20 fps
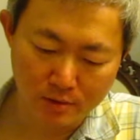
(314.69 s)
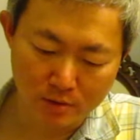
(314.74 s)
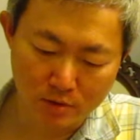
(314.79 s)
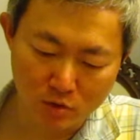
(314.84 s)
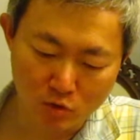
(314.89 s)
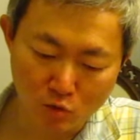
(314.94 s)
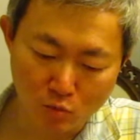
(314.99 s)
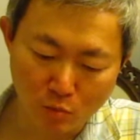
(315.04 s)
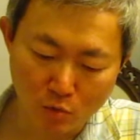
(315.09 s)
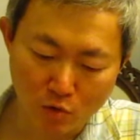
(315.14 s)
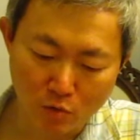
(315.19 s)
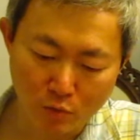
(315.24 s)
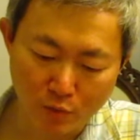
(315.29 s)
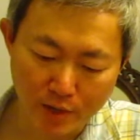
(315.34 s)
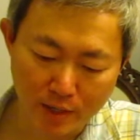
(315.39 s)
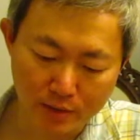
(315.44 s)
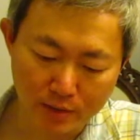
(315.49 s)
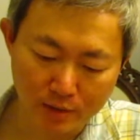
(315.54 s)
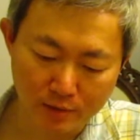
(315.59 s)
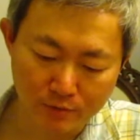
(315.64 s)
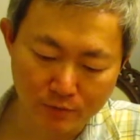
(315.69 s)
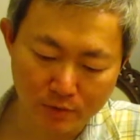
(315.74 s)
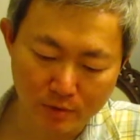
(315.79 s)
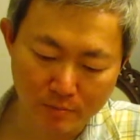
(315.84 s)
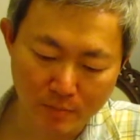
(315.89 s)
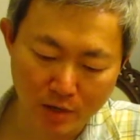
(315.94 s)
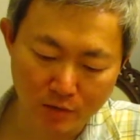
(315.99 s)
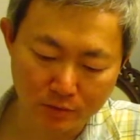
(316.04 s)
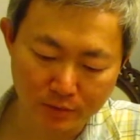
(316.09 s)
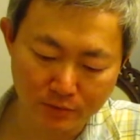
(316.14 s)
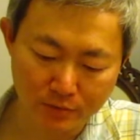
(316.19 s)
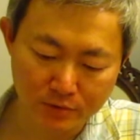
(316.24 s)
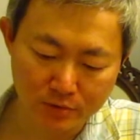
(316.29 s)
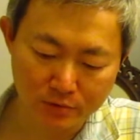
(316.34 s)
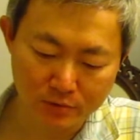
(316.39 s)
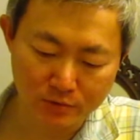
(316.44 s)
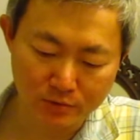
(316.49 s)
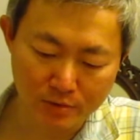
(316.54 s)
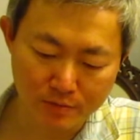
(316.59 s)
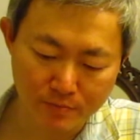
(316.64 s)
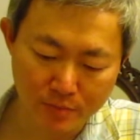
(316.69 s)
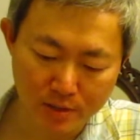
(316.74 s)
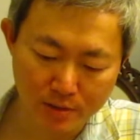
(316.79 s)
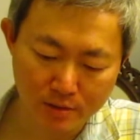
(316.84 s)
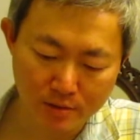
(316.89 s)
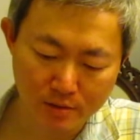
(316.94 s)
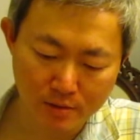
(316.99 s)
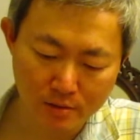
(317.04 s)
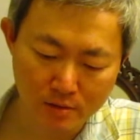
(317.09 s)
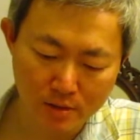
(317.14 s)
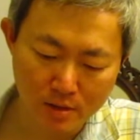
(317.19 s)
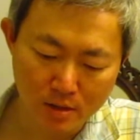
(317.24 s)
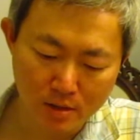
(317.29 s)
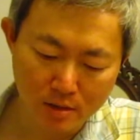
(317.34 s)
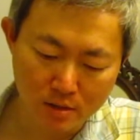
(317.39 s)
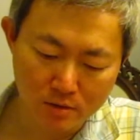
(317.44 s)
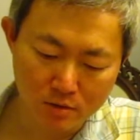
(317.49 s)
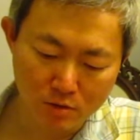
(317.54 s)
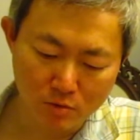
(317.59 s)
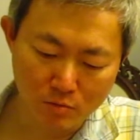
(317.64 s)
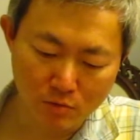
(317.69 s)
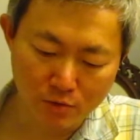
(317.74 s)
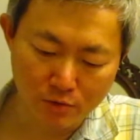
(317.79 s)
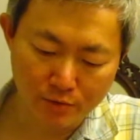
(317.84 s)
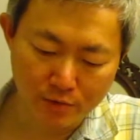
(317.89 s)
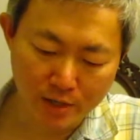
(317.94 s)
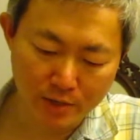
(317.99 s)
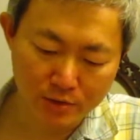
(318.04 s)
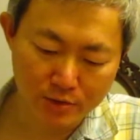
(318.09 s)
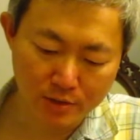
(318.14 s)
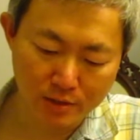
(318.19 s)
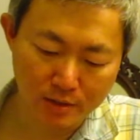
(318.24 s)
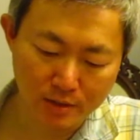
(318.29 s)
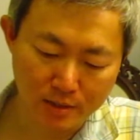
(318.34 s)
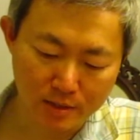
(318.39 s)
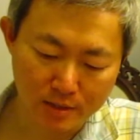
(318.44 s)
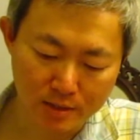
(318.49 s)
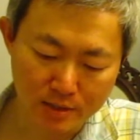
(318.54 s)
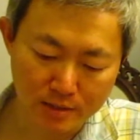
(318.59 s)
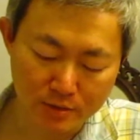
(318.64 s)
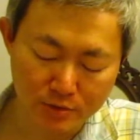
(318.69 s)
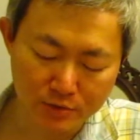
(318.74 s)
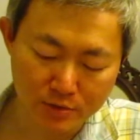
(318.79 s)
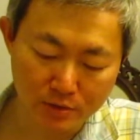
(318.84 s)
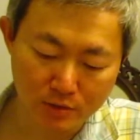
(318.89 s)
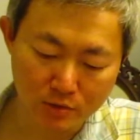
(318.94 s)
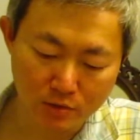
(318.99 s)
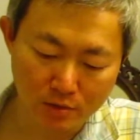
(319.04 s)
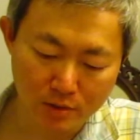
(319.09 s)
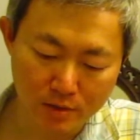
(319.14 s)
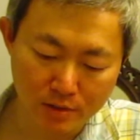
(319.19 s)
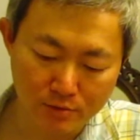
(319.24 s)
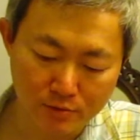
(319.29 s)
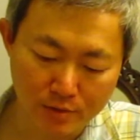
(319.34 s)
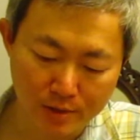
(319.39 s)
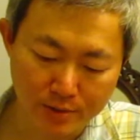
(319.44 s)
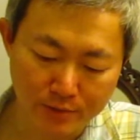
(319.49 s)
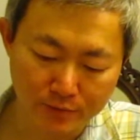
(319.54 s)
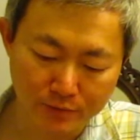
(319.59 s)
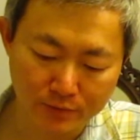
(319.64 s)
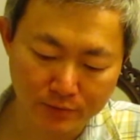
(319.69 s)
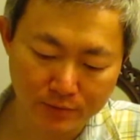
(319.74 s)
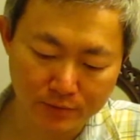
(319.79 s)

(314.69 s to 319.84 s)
No more waiting for the mountains to appear. No more retching and lunging toilet runs.